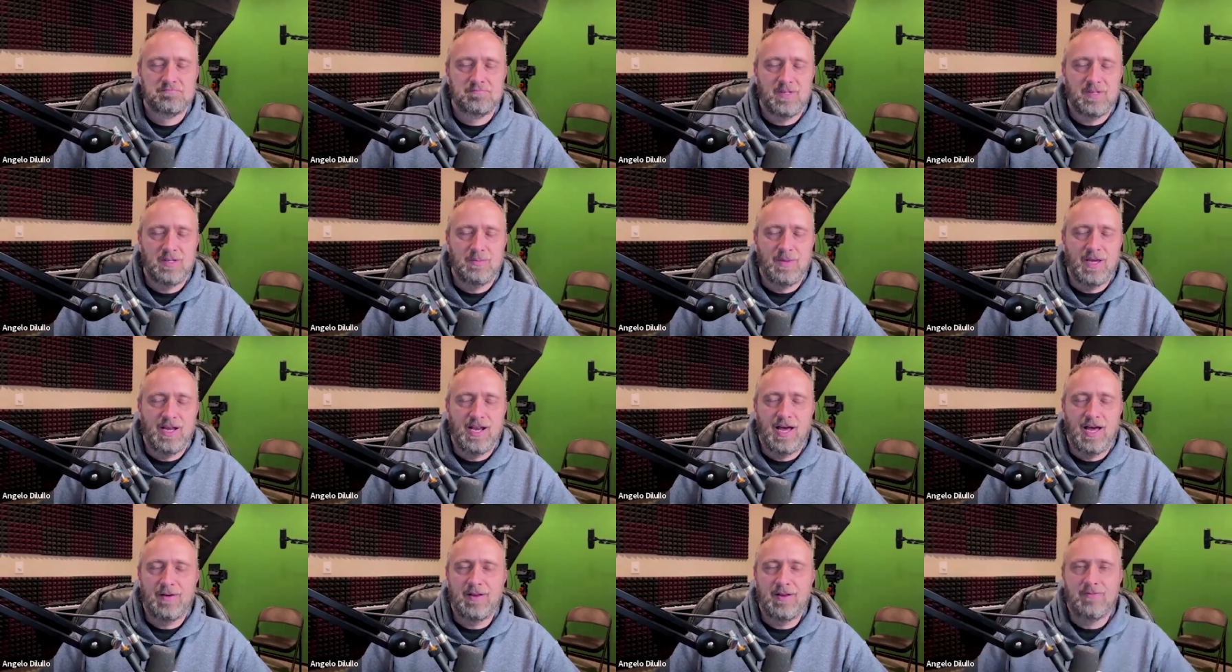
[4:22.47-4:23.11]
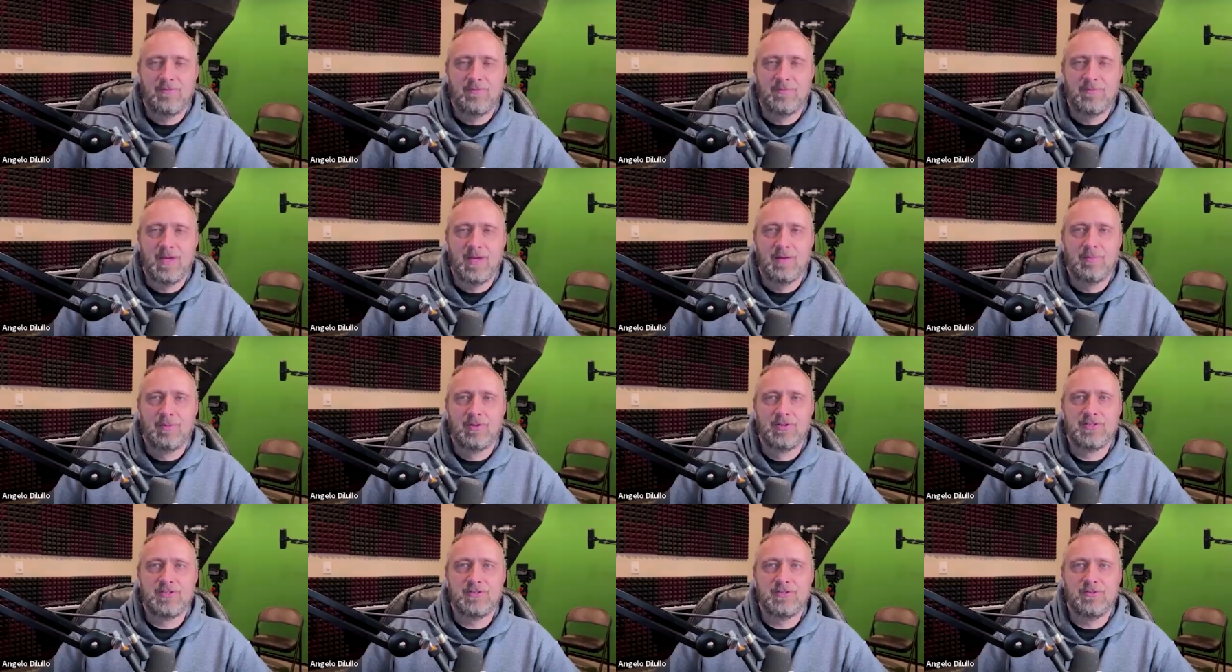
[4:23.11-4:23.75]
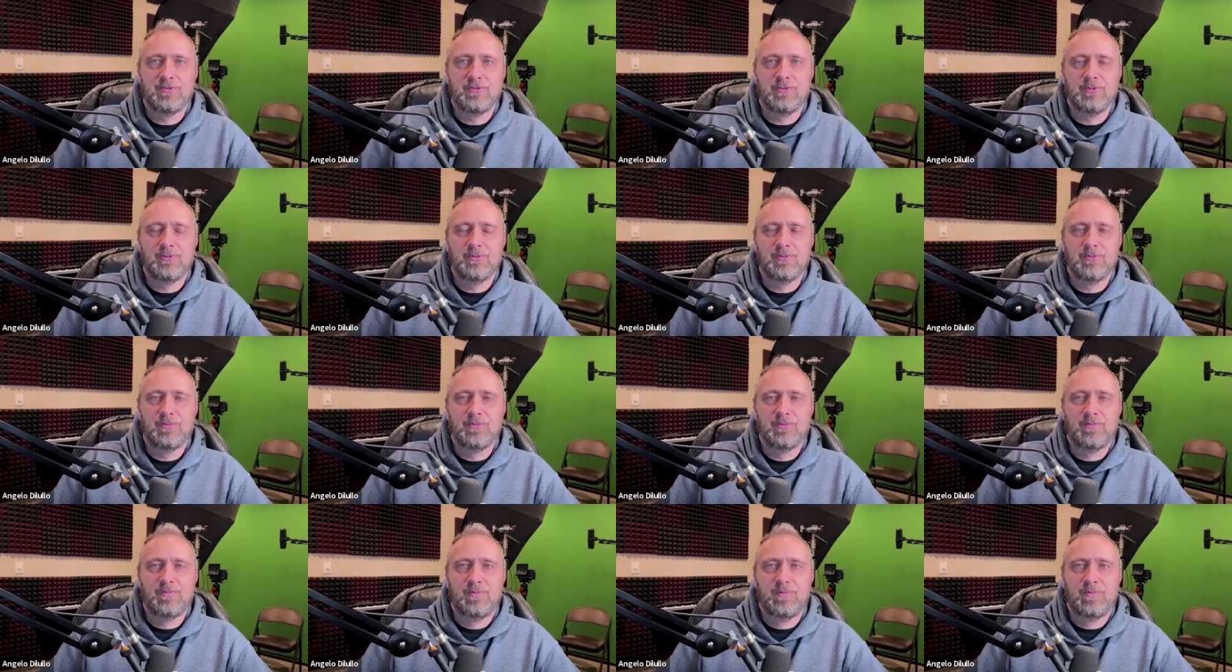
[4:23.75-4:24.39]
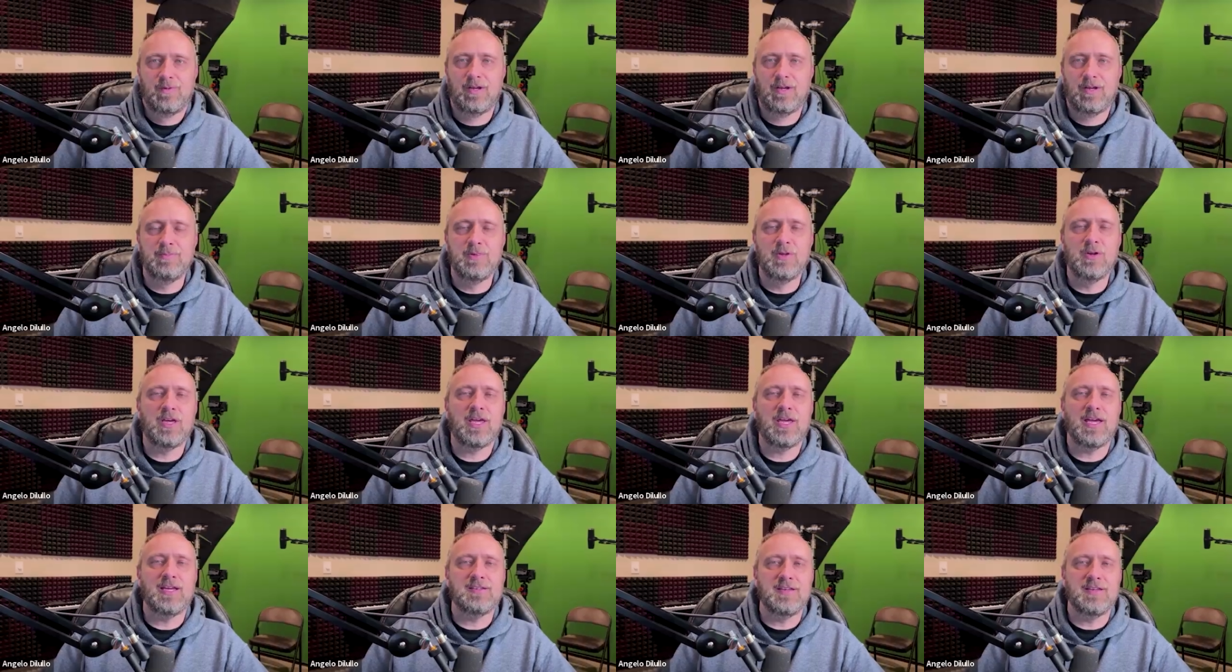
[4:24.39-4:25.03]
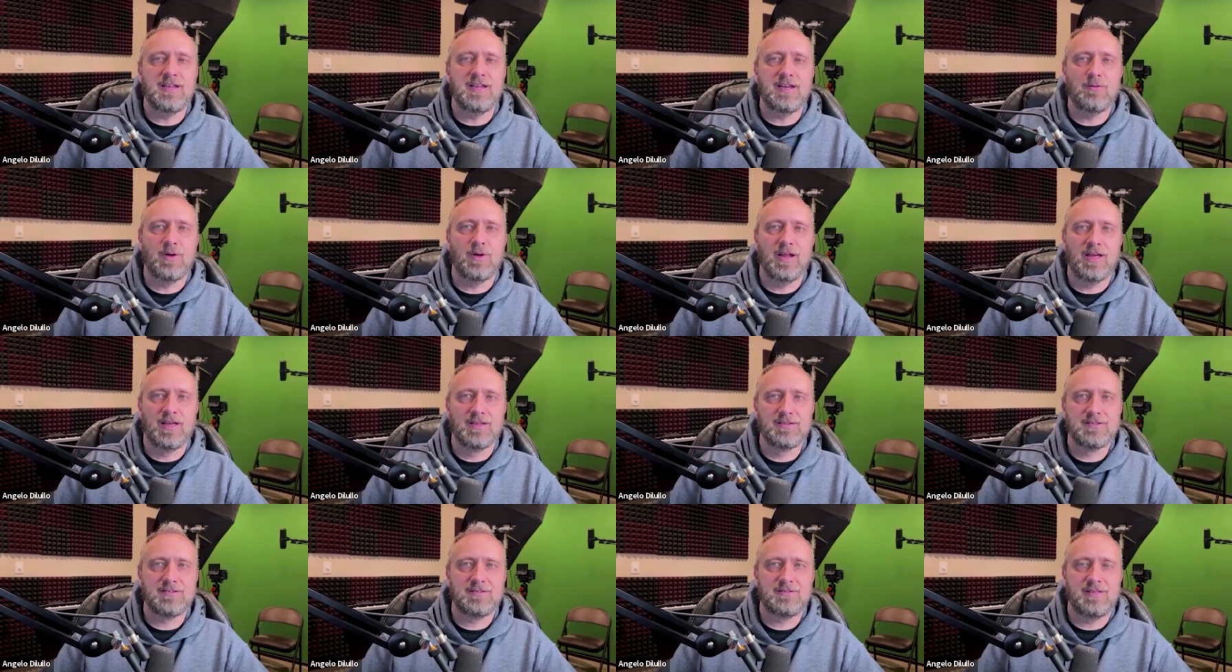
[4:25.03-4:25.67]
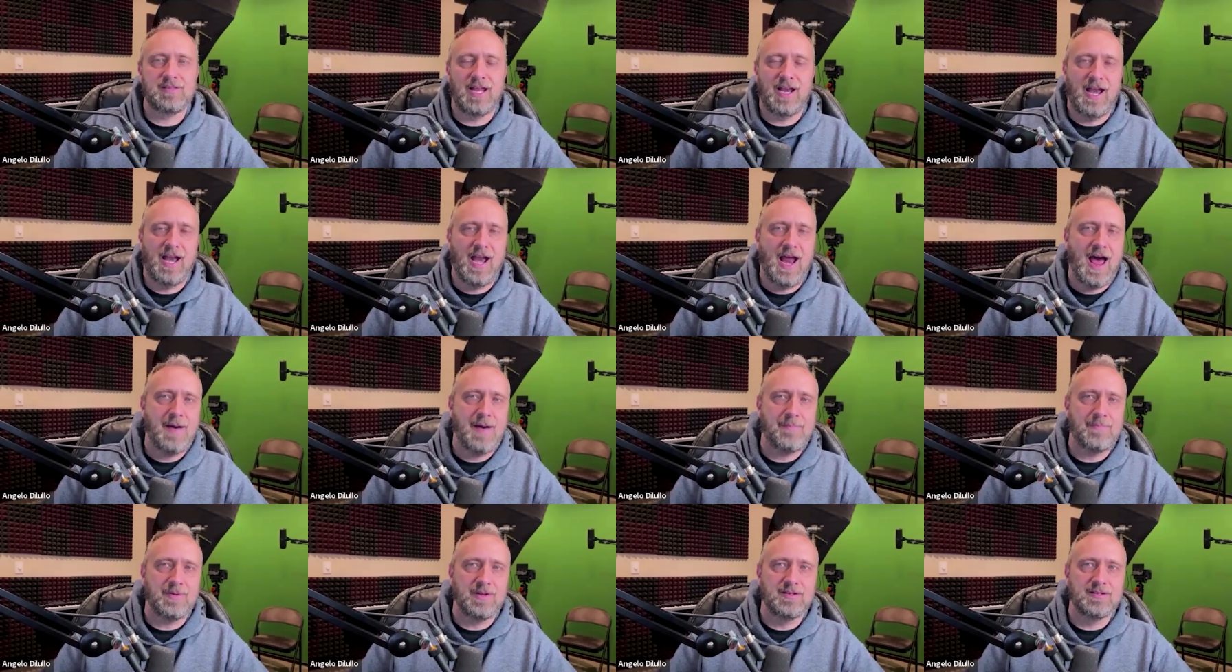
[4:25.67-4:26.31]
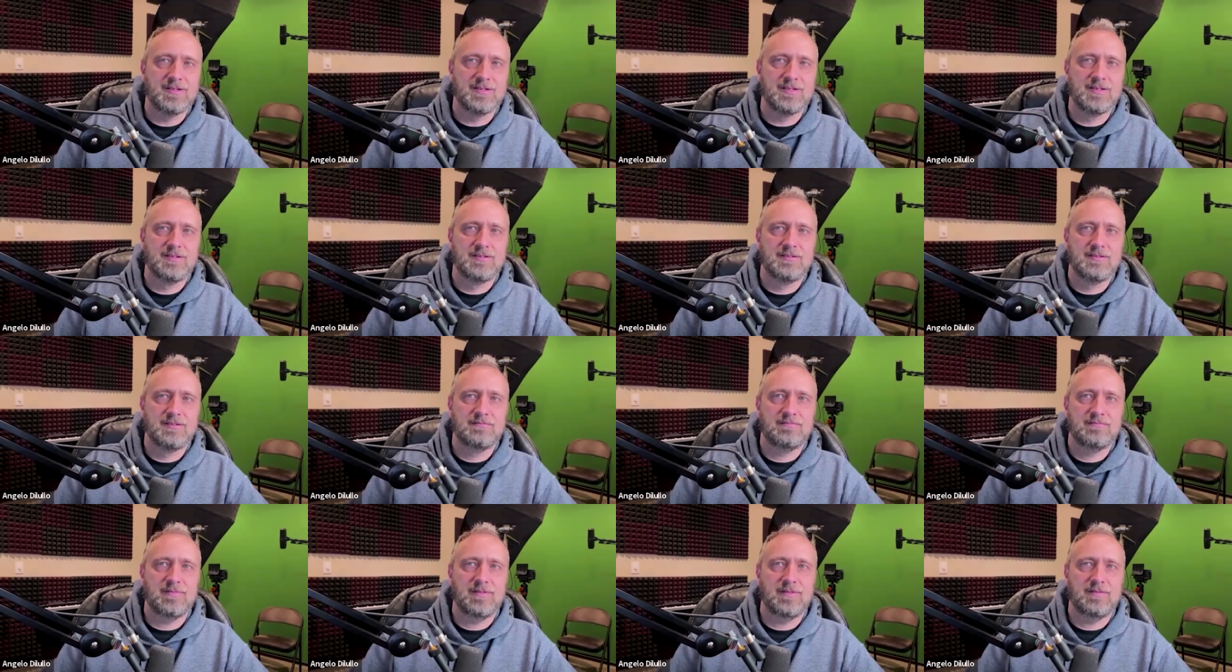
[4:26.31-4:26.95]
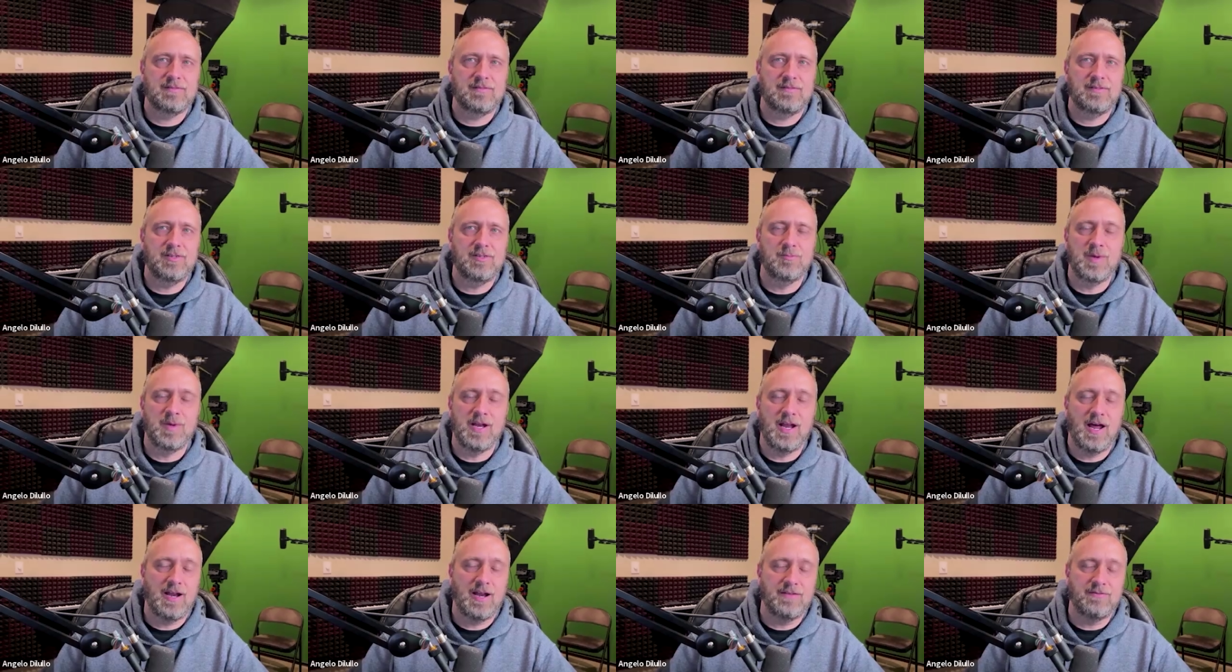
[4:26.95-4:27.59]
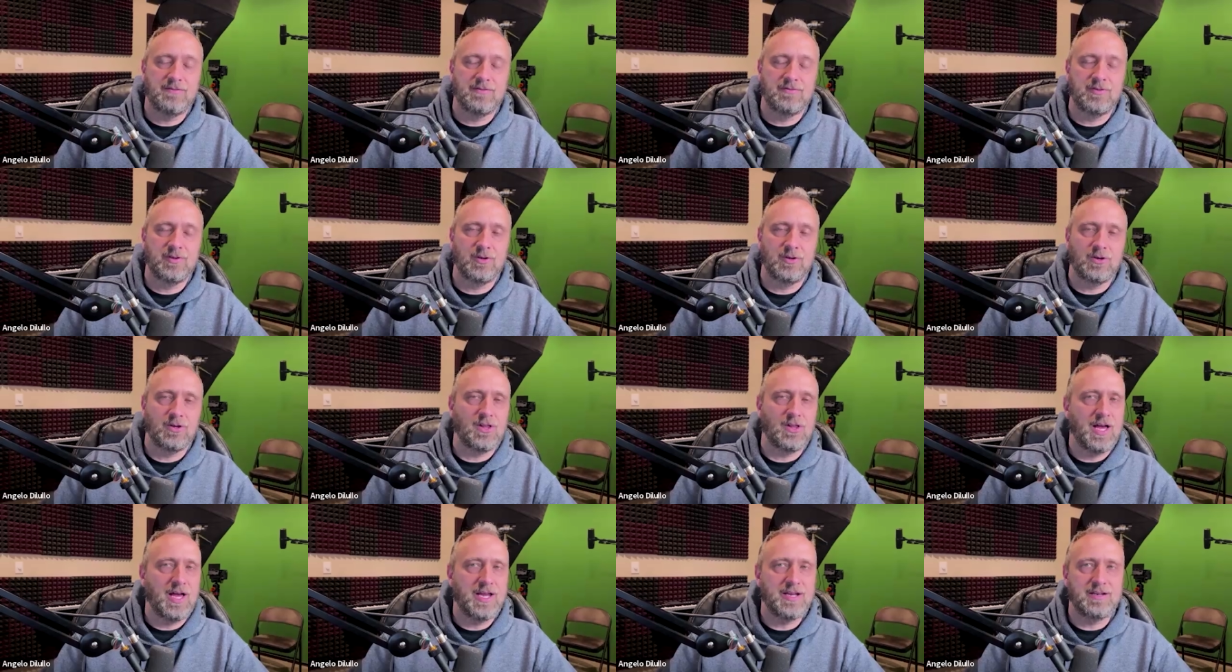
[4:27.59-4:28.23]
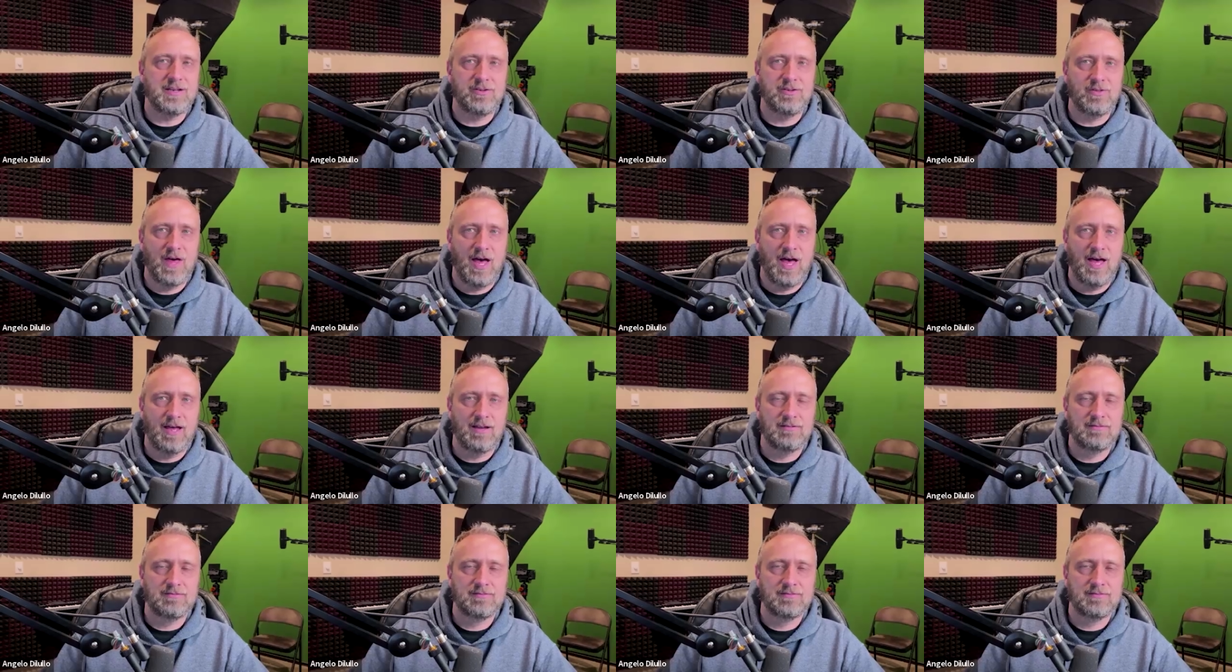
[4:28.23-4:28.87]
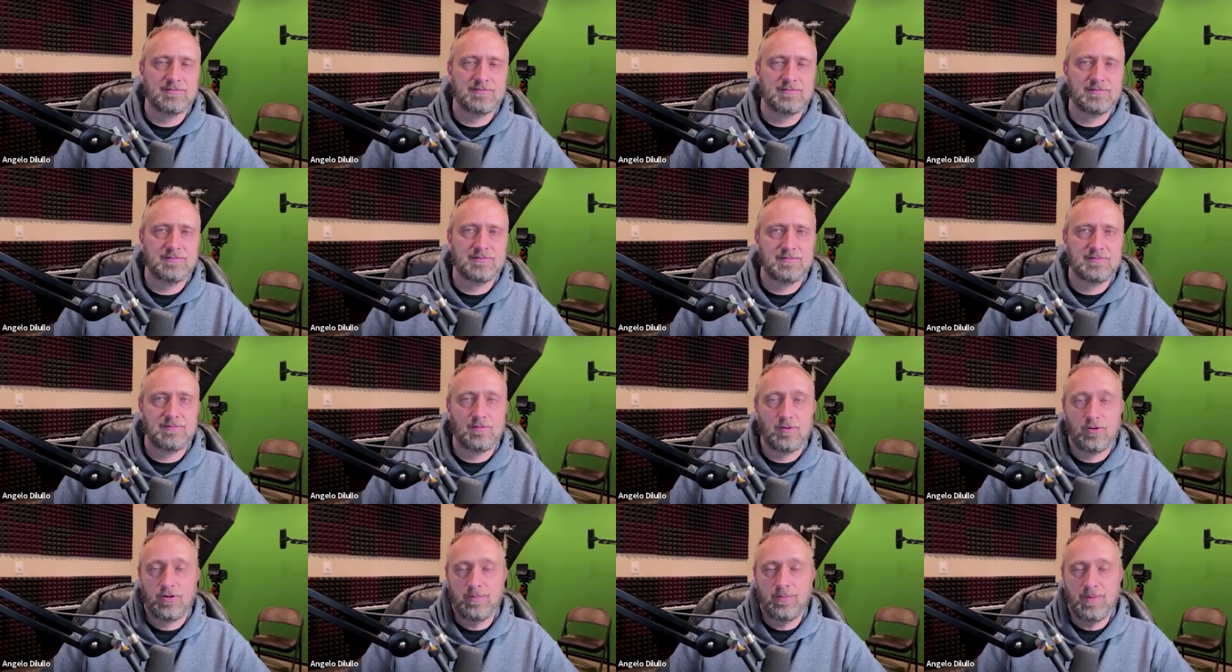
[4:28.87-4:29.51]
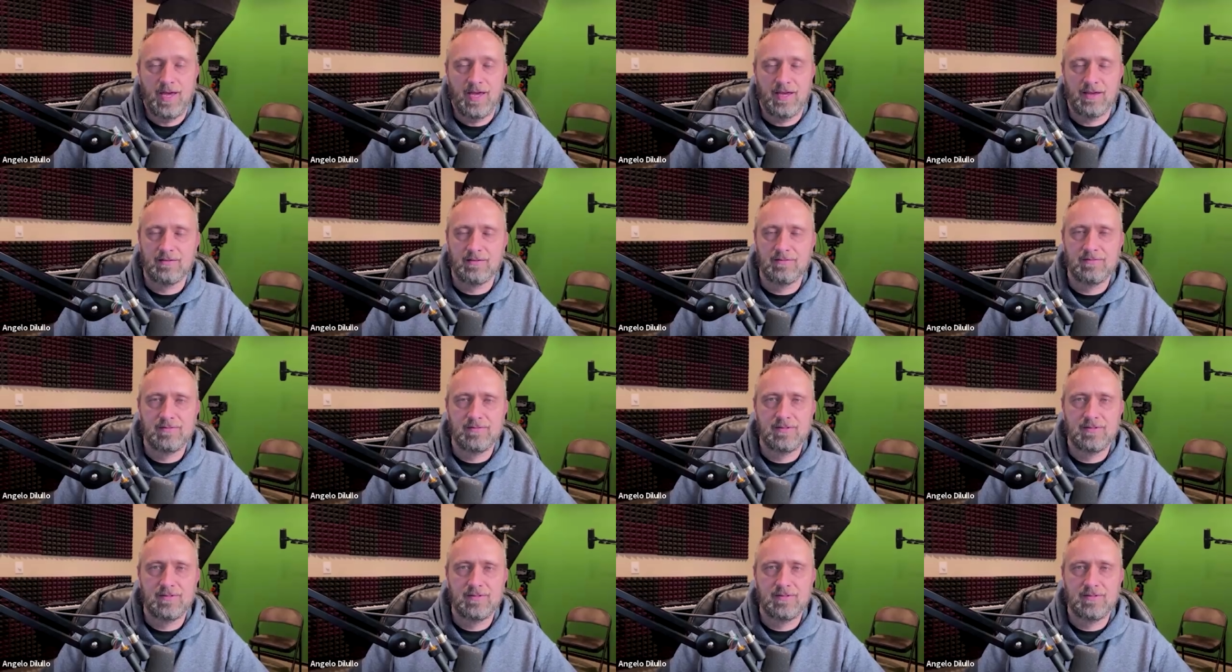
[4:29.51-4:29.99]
You may not even be able to communicate to anyone else that it happened. You may not even feel inclined to do that, or you may.